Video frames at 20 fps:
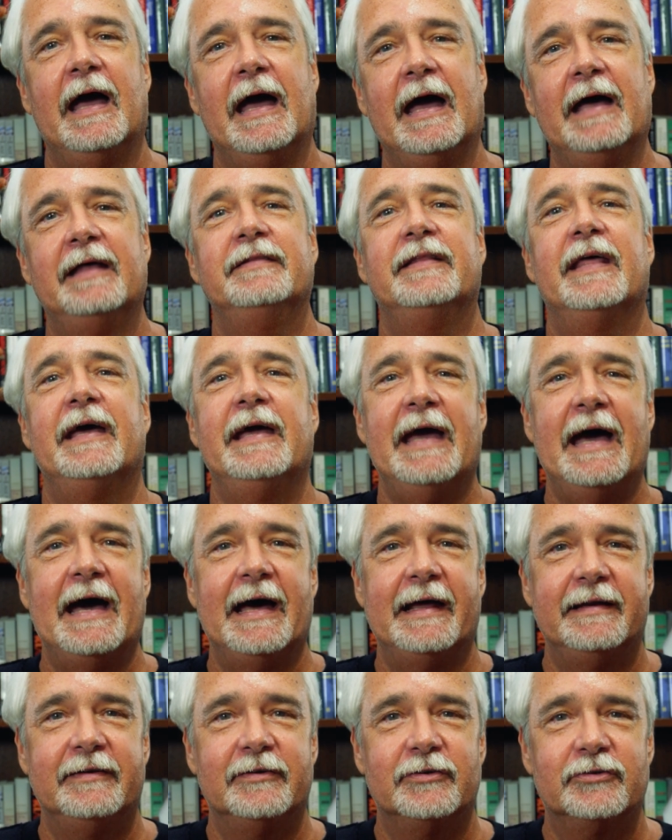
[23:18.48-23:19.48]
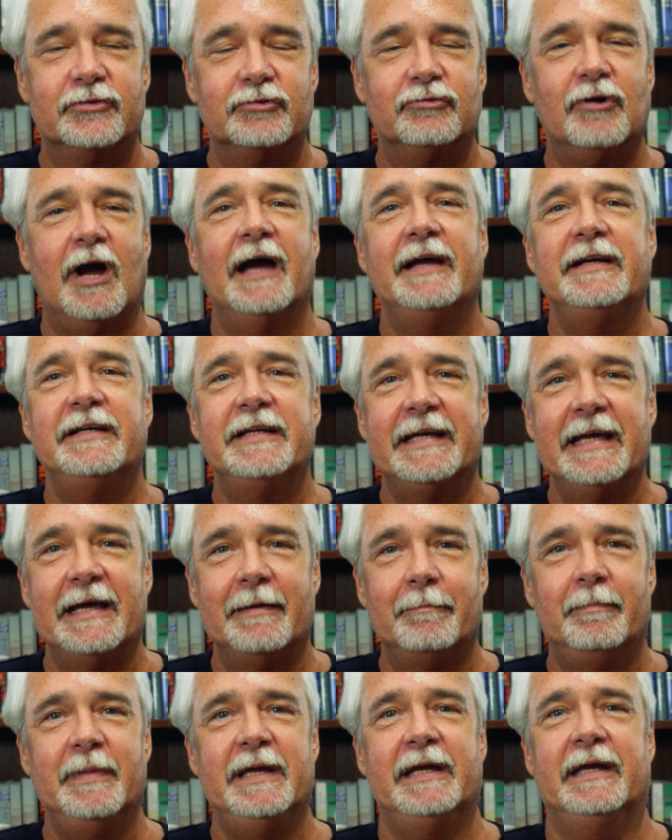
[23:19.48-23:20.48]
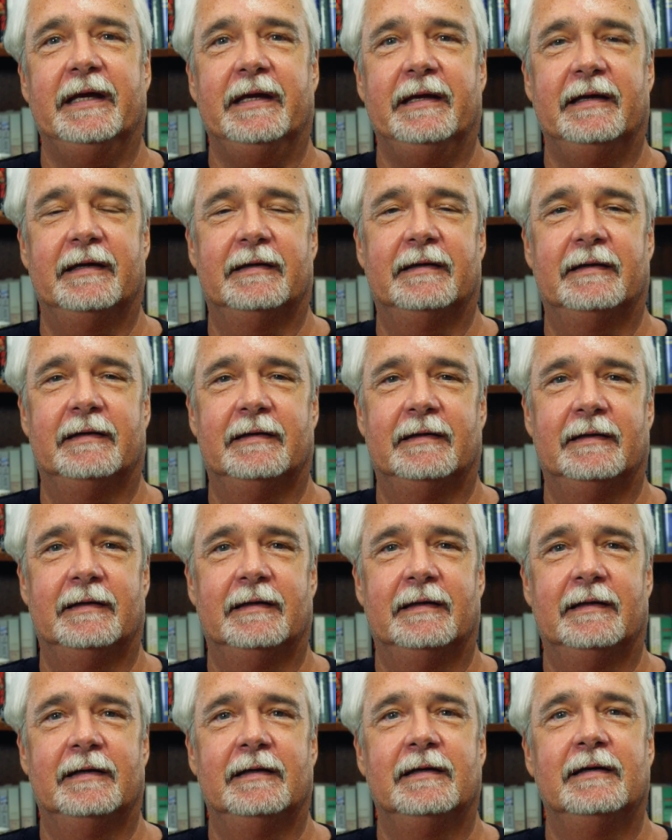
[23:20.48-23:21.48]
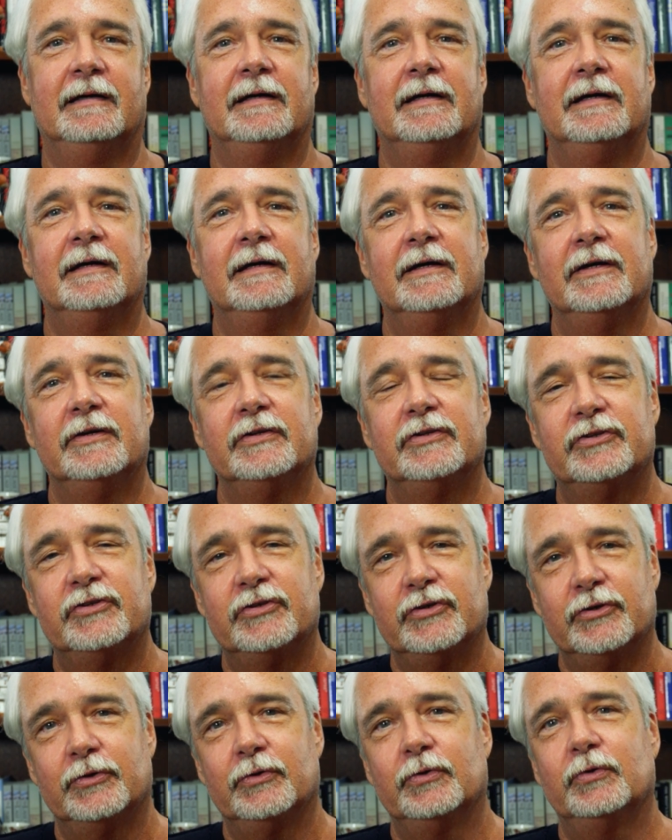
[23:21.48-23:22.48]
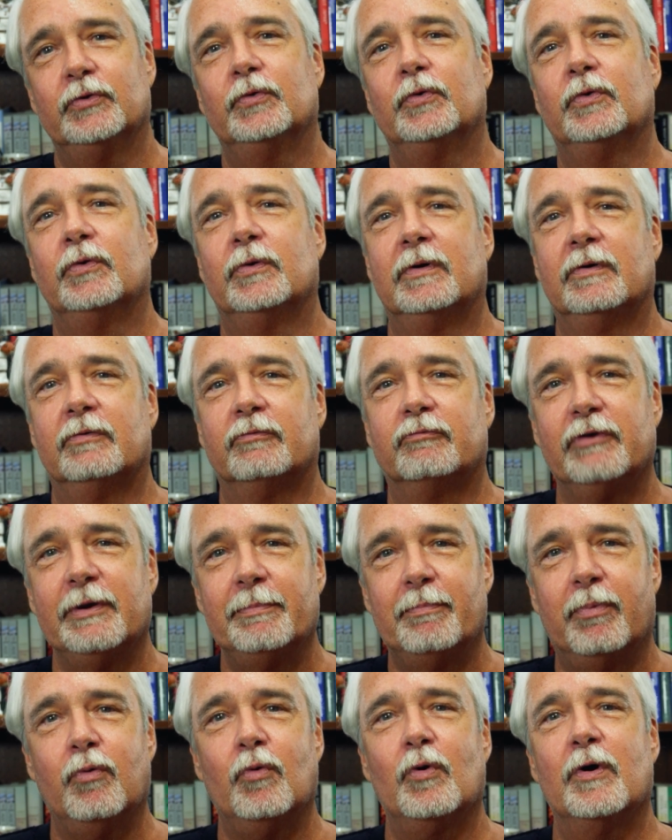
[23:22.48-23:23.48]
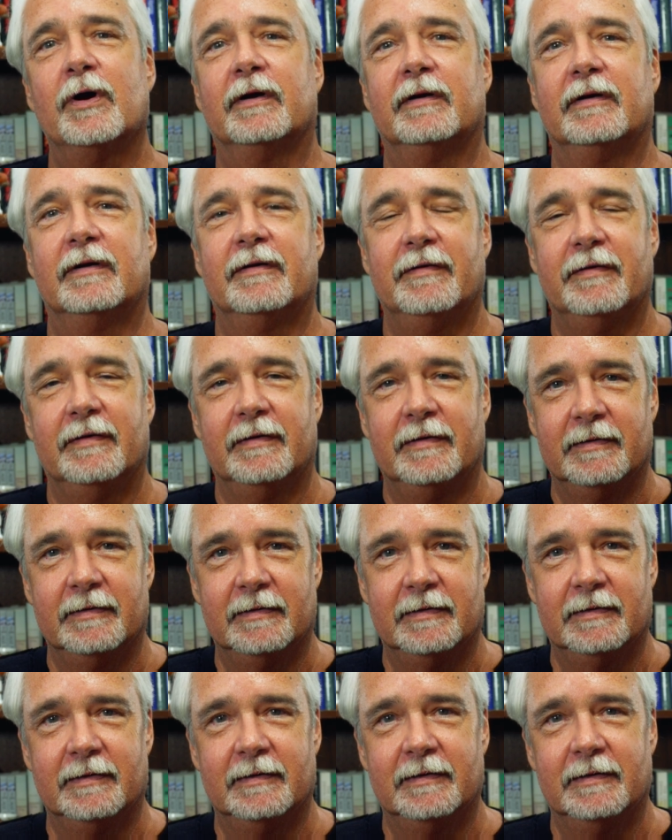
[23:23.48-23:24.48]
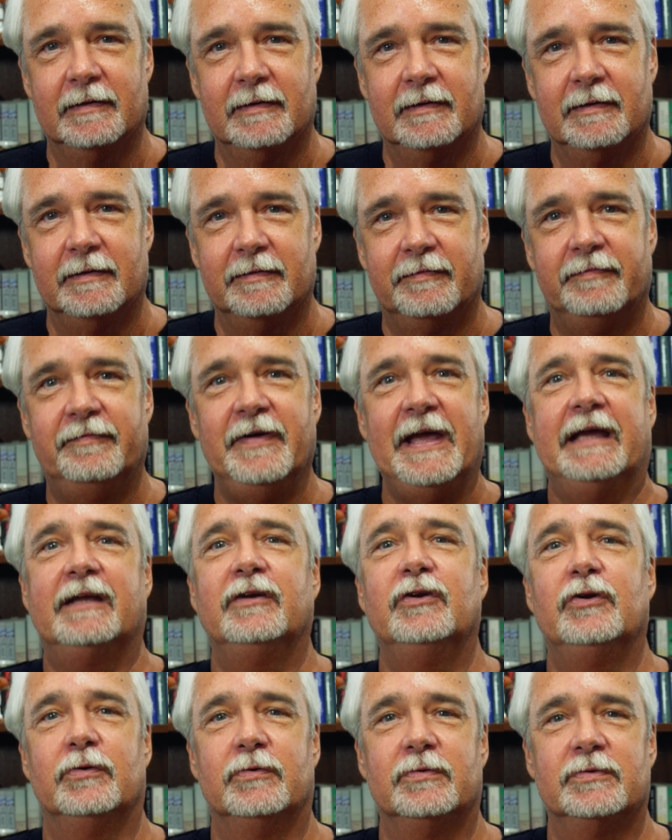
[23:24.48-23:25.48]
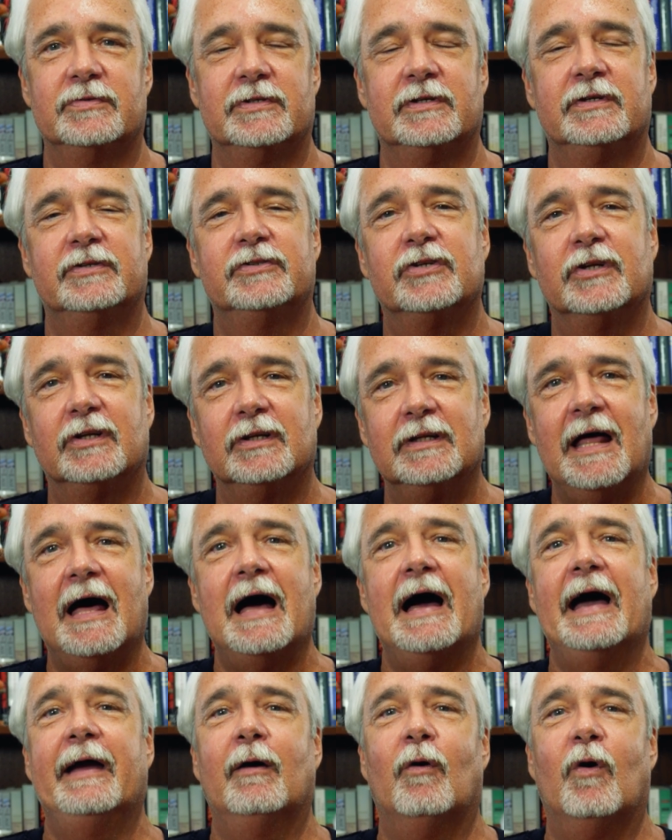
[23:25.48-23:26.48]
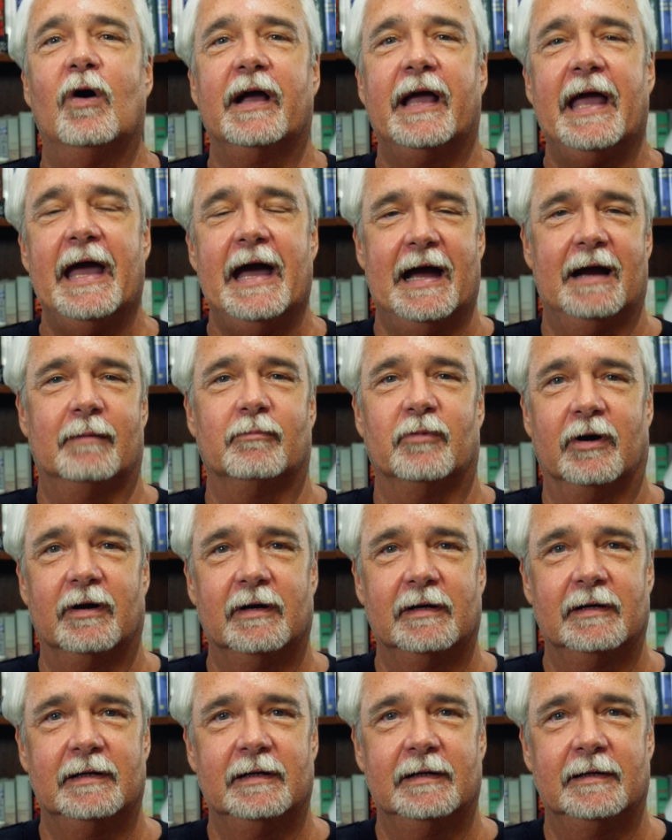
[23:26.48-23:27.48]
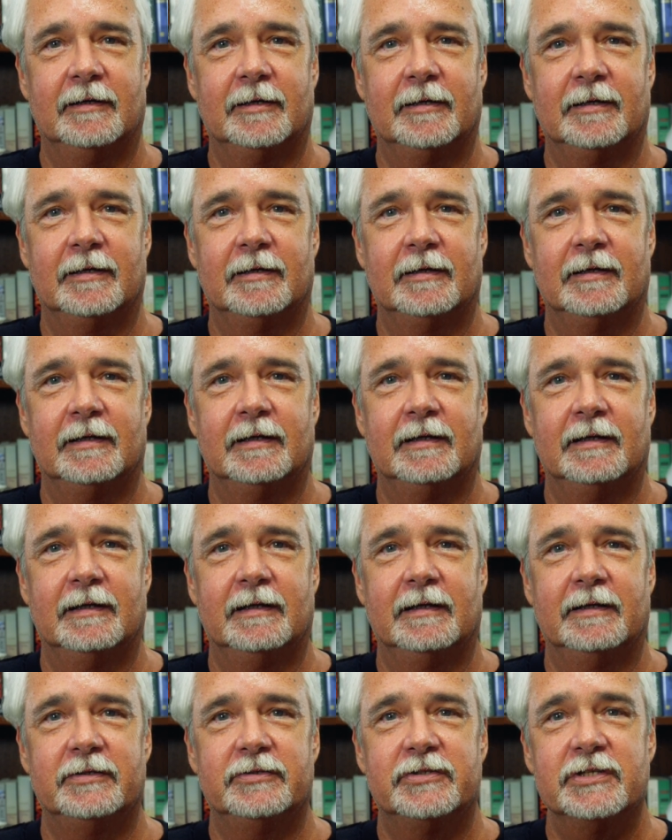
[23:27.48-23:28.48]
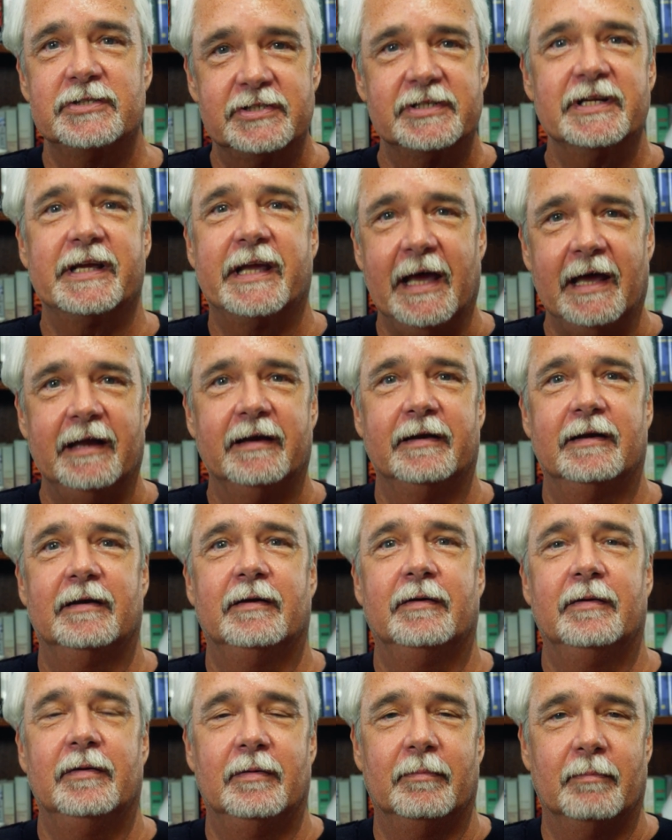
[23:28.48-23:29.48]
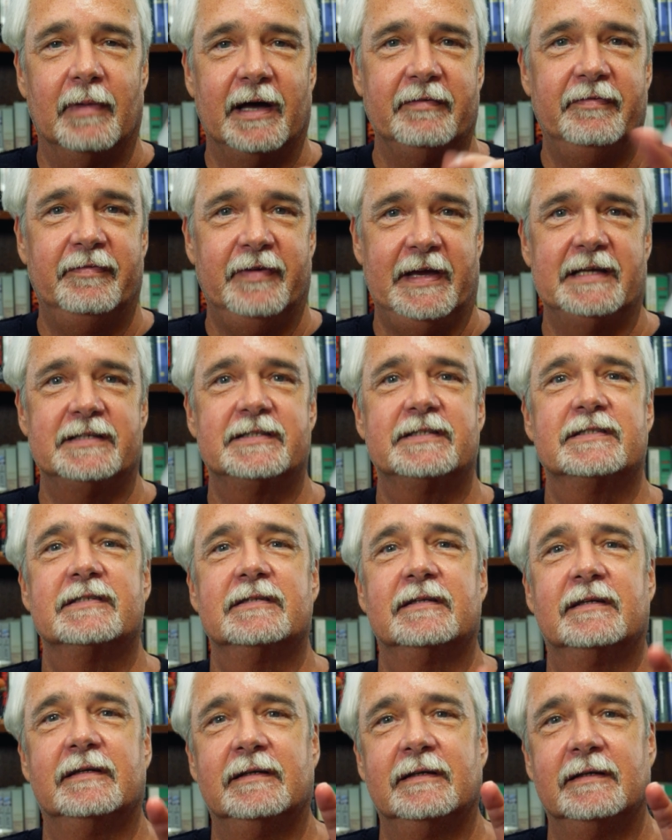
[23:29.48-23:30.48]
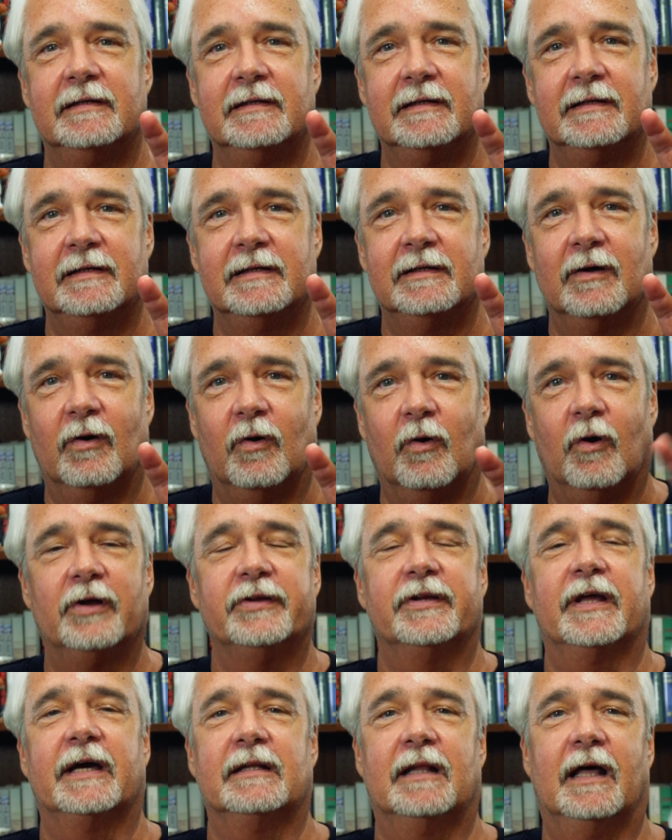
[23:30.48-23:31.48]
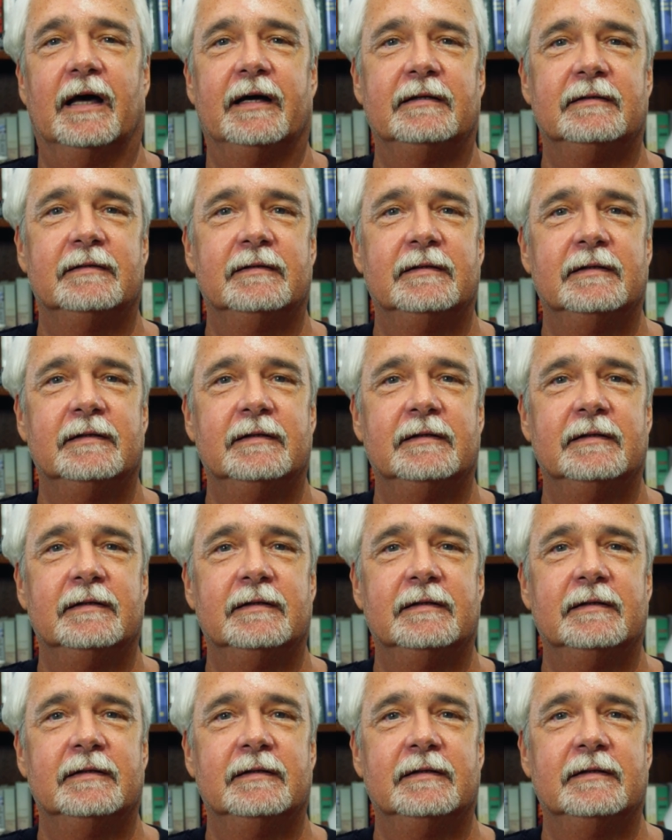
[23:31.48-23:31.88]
And they had tried to get me to report fake news, to lie on camera, just to get my face on Nightline.